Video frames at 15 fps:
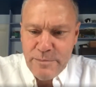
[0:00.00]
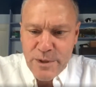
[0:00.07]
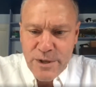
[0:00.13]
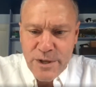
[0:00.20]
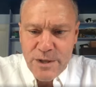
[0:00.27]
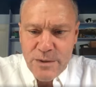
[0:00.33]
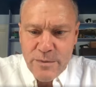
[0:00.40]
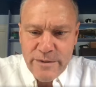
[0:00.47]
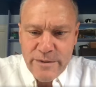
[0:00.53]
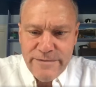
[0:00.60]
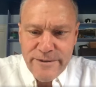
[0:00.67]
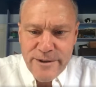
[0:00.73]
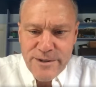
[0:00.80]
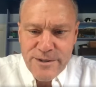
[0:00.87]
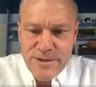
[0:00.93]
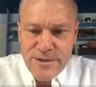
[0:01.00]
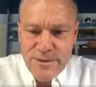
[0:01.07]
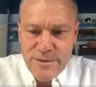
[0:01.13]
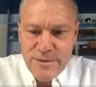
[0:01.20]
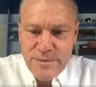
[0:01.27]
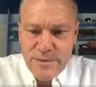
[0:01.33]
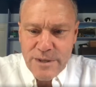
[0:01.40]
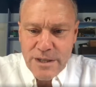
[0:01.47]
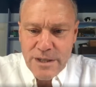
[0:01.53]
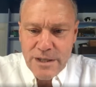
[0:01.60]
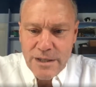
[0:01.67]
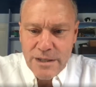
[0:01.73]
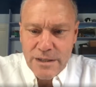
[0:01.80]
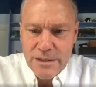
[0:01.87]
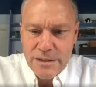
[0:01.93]
book you referred to,
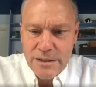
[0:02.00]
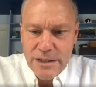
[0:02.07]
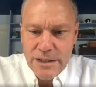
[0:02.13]
The